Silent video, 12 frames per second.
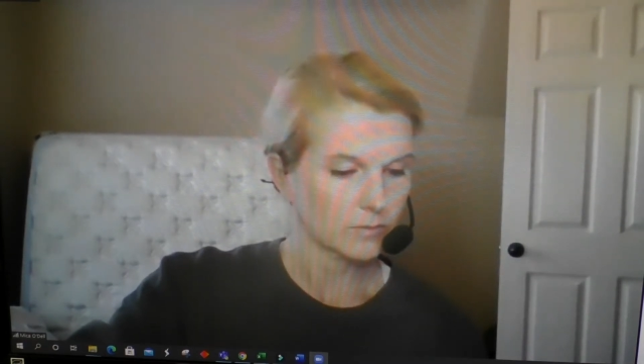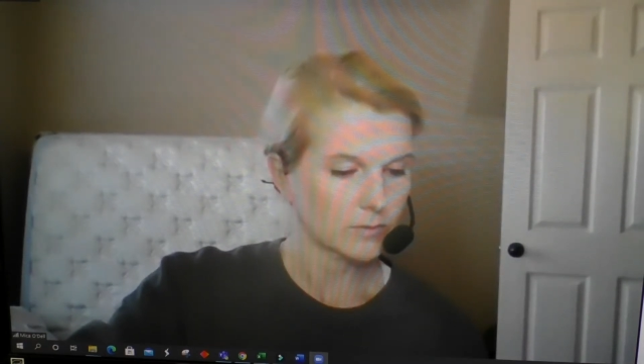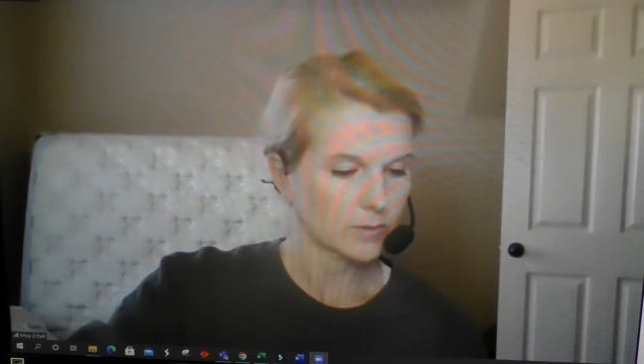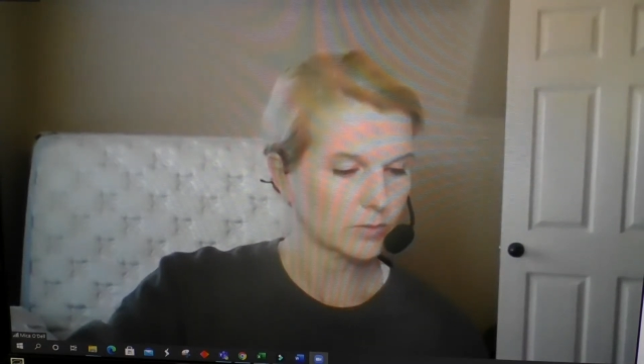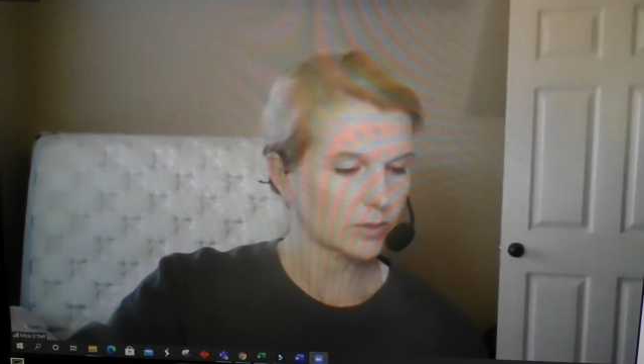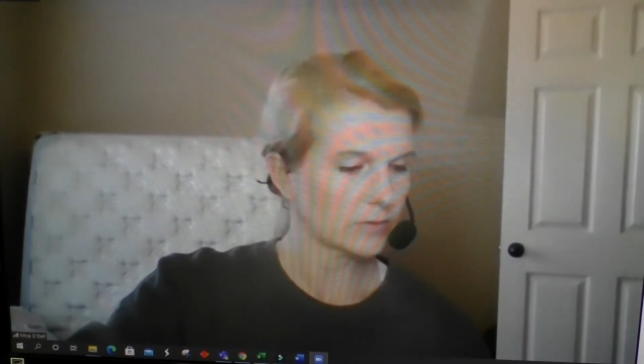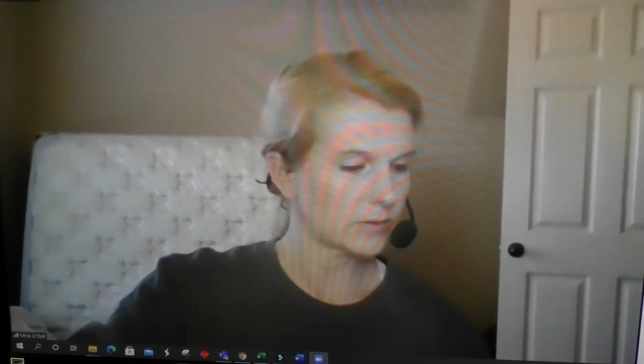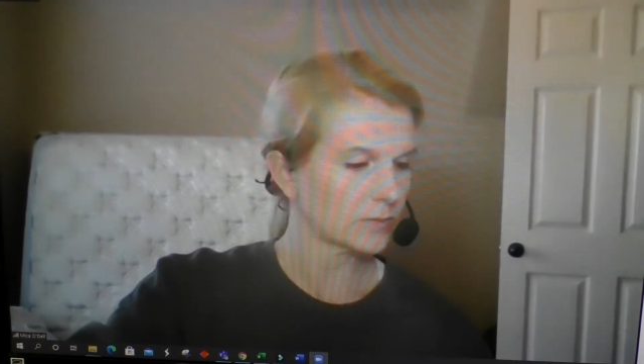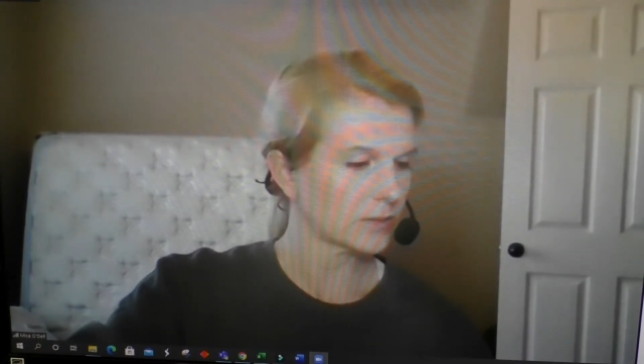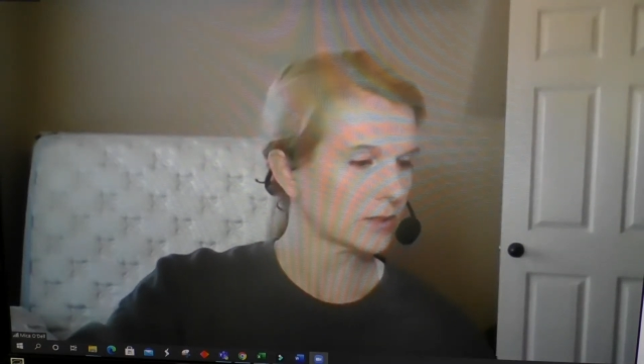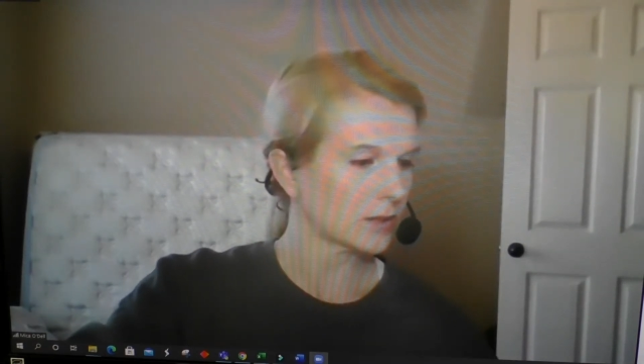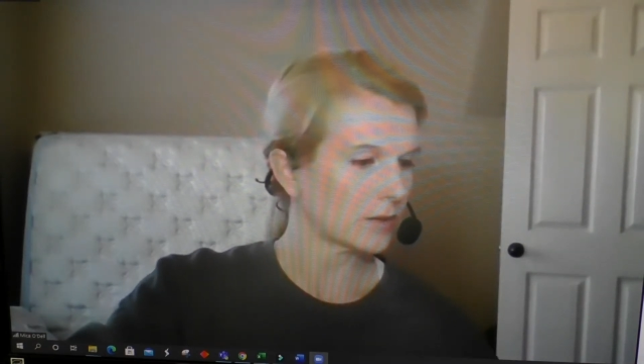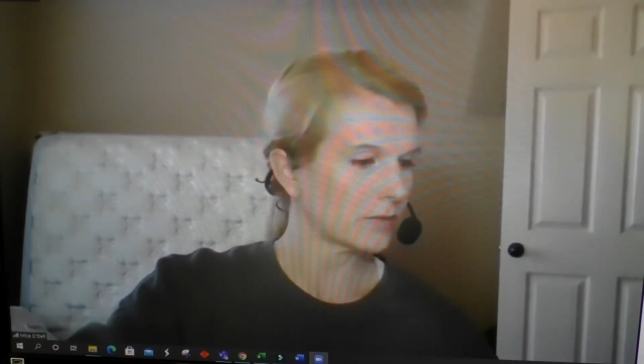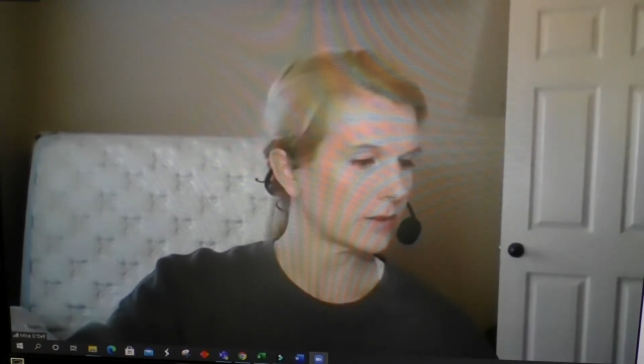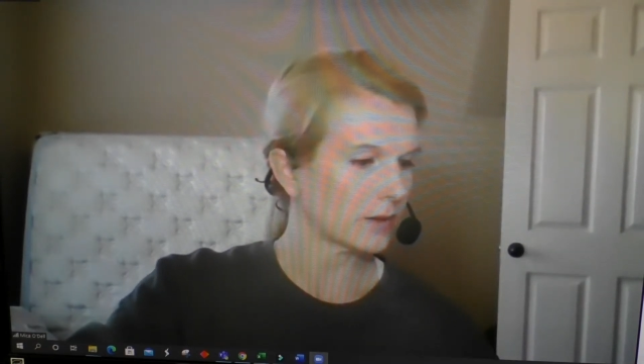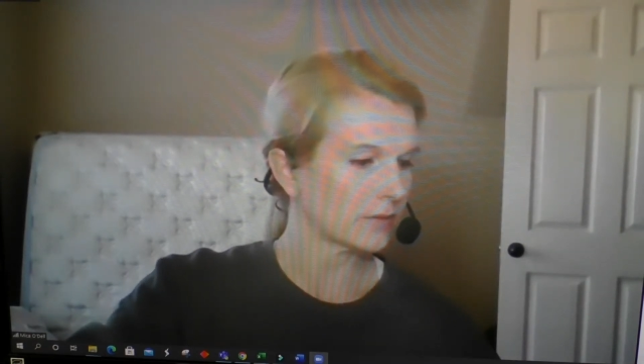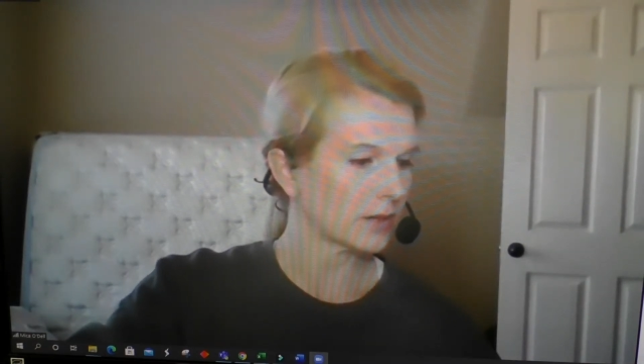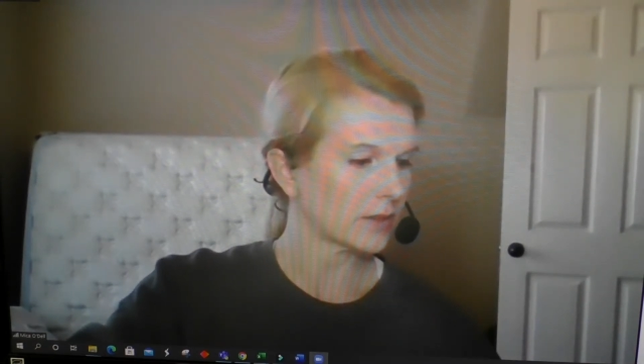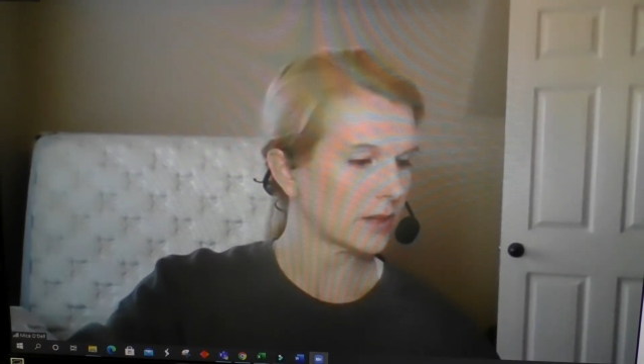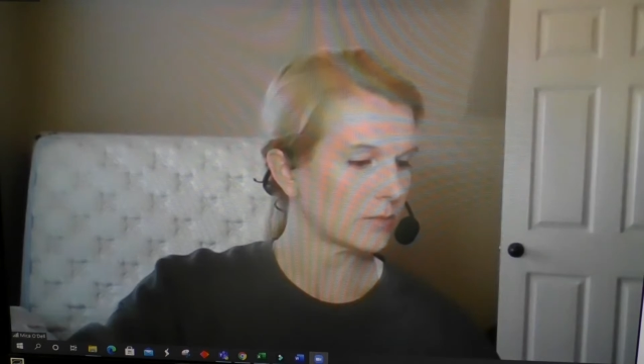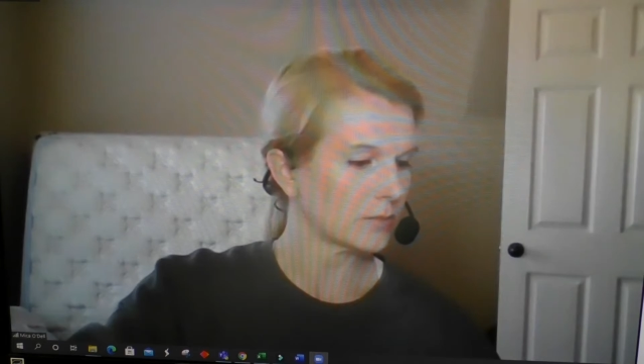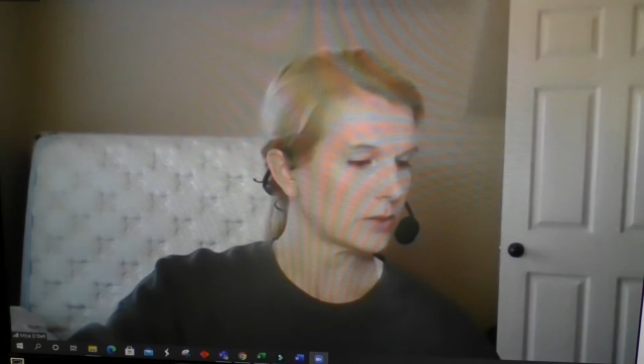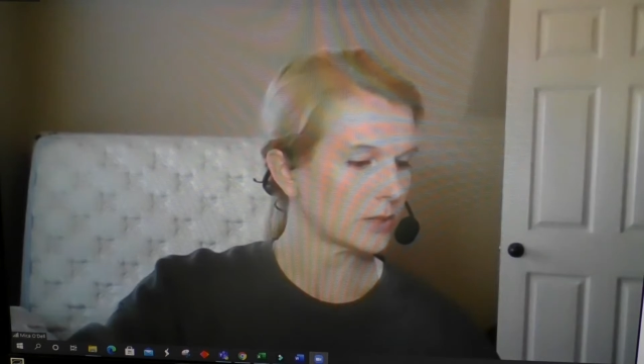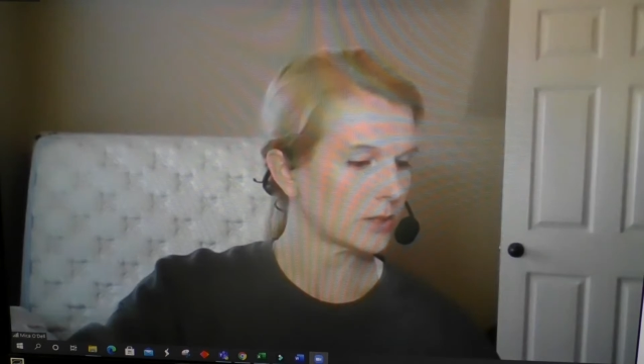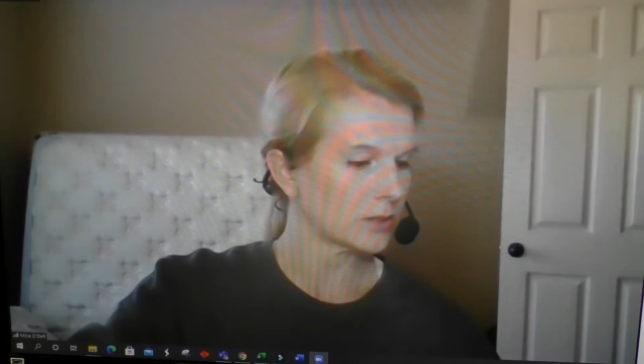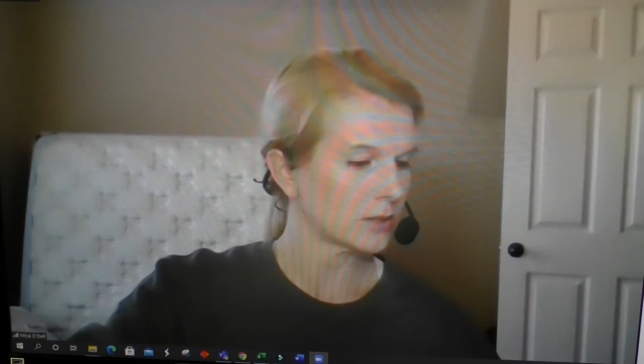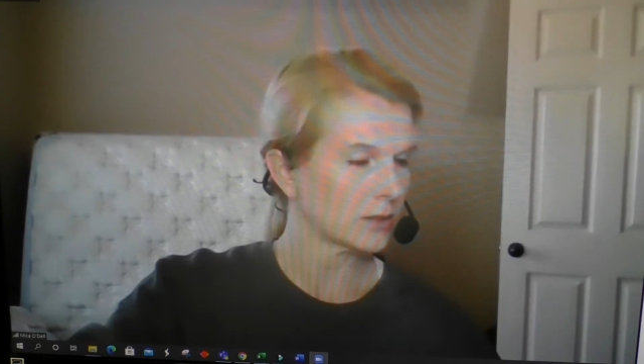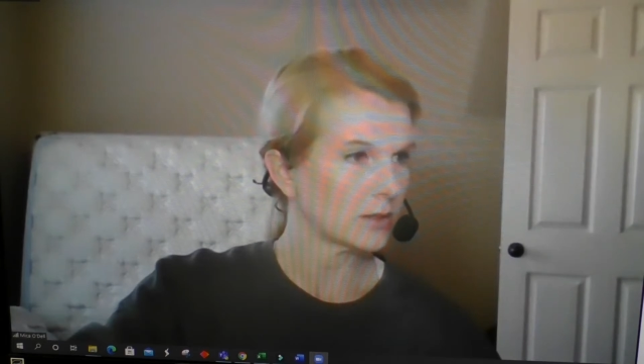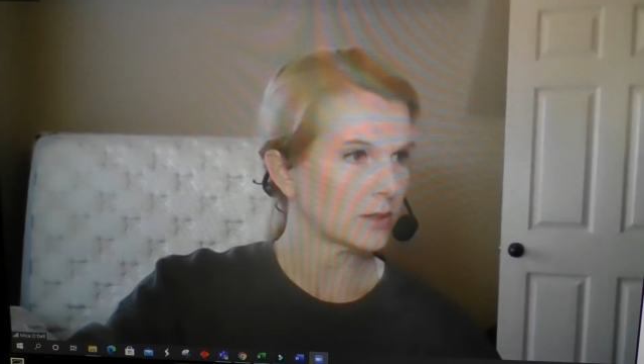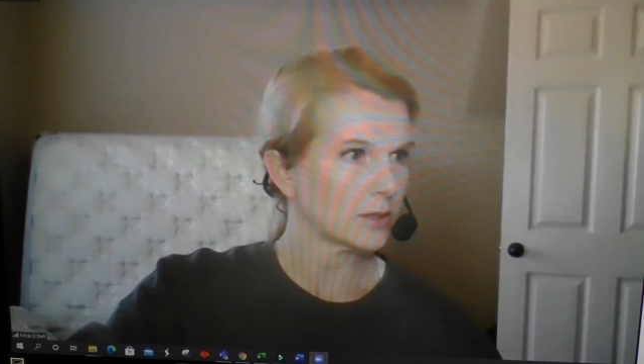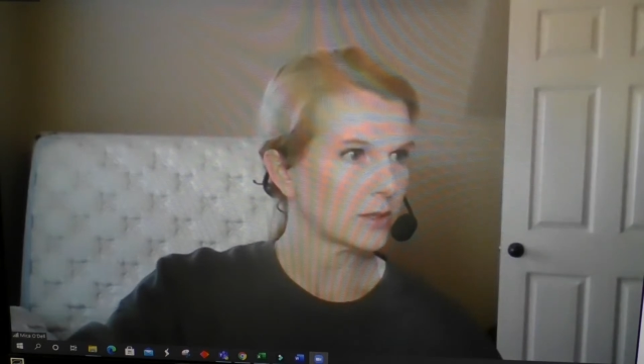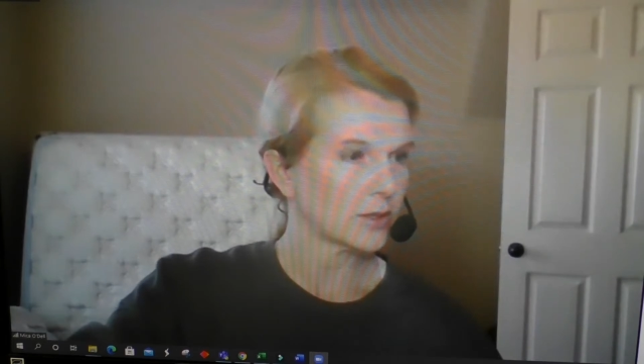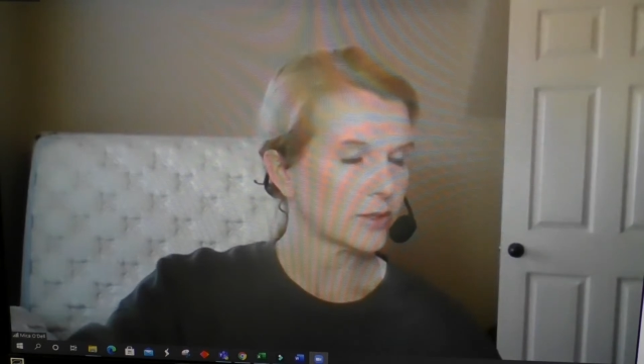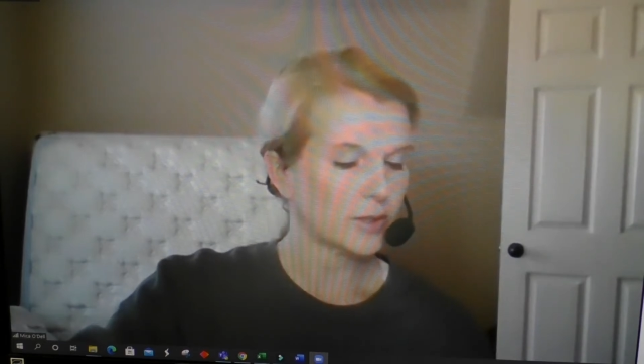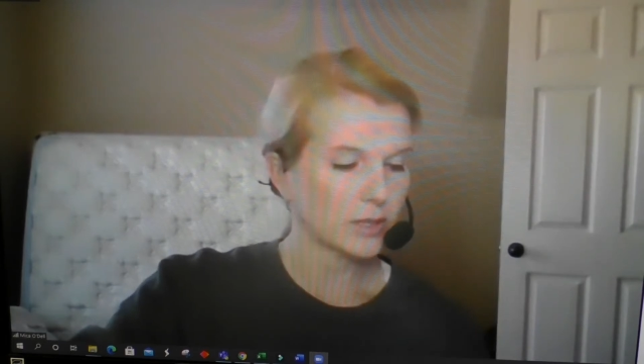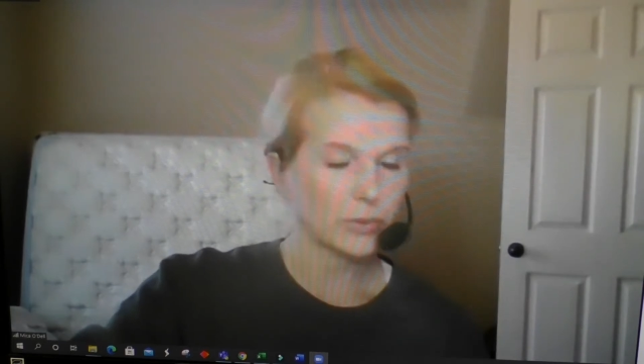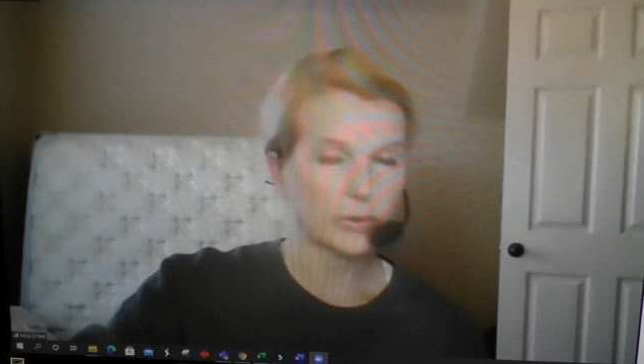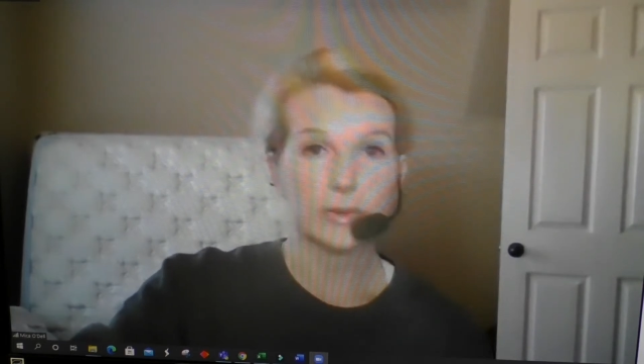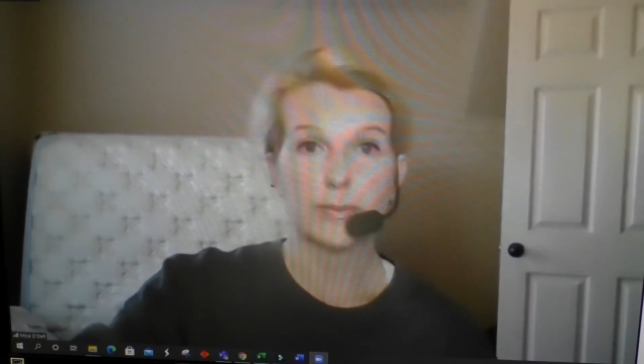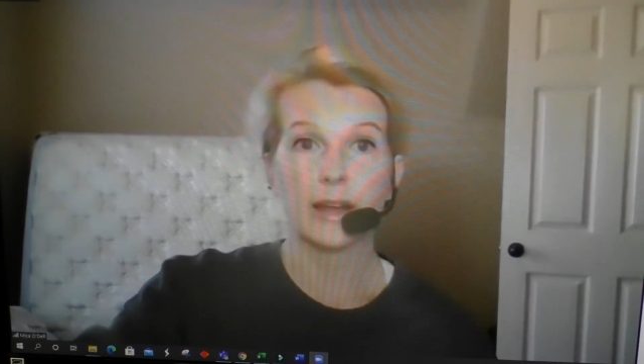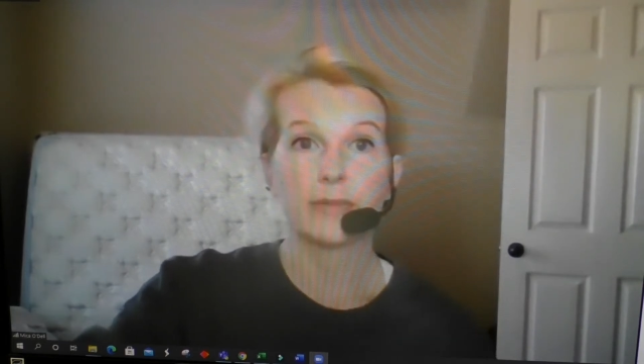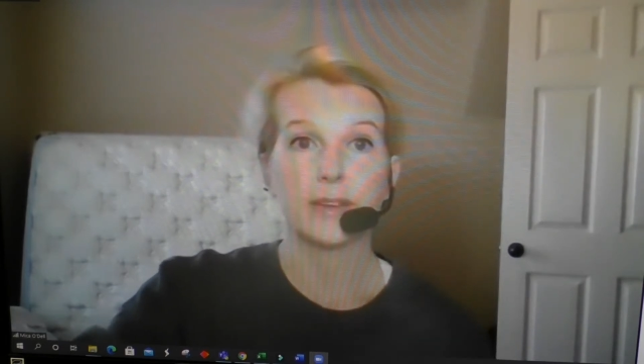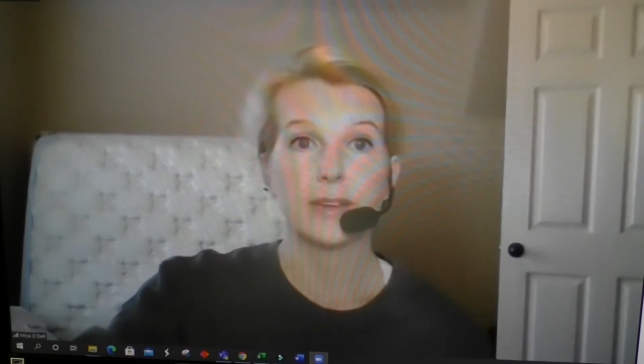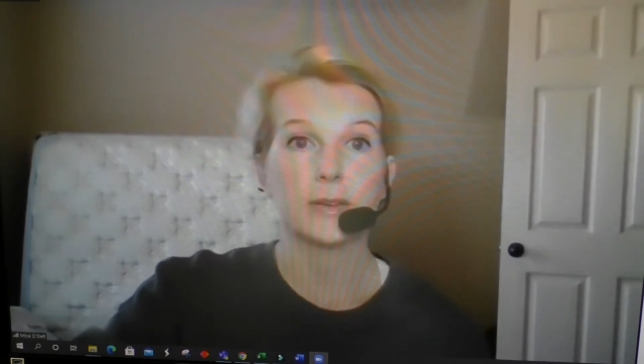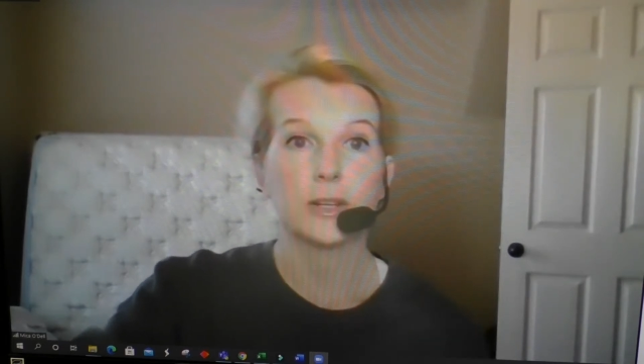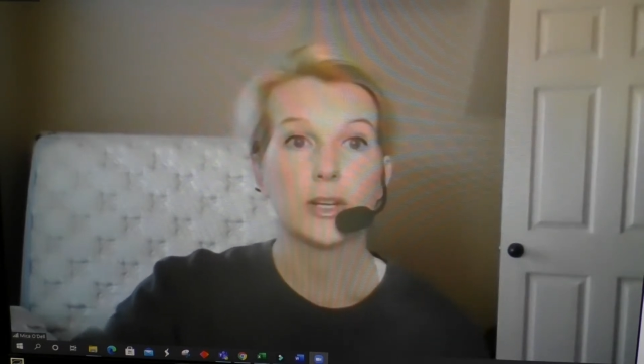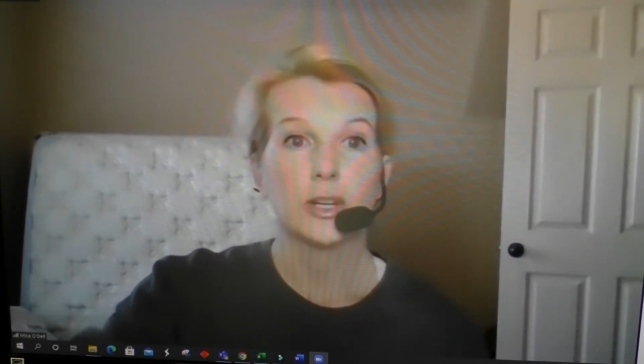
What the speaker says: Let me flip this off. I'll get that muted so that we wouldn't backfeed.